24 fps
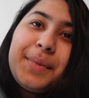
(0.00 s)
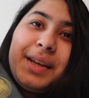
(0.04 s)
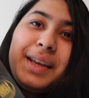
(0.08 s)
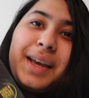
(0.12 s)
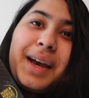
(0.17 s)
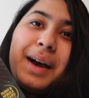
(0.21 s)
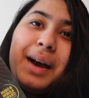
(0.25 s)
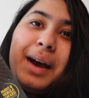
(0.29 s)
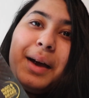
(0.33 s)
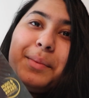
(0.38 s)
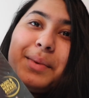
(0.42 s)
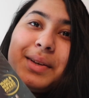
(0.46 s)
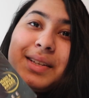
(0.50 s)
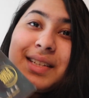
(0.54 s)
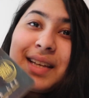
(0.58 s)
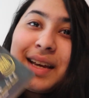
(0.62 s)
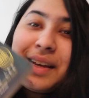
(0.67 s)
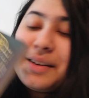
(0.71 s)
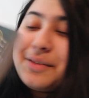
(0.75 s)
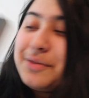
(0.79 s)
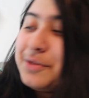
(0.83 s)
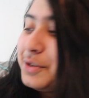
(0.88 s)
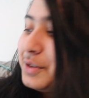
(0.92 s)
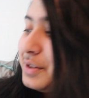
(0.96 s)
But yeah, I'm
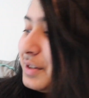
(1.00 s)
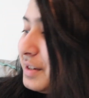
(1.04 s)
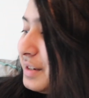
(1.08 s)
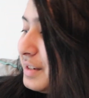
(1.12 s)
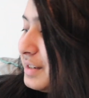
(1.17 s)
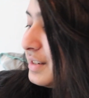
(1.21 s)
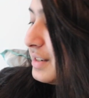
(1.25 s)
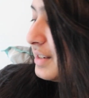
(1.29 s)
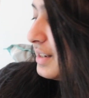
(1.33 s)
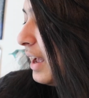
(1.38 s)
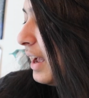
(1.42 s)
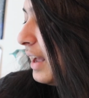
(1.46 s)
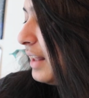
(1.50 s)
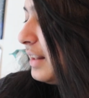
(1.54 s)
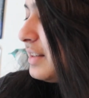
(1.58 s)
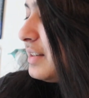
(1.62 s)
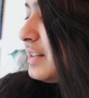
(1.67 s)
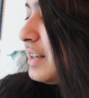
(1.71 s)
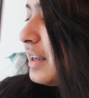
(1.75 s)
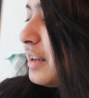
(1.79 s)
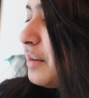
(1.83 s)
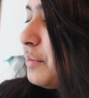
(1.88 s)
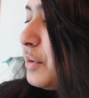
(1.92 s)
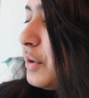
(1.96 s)
excited for this. And the
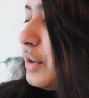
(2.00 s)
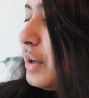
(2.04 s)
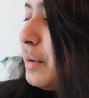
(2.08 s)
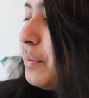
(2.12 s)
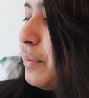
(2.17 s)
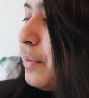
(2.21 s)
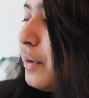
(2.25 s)
second book I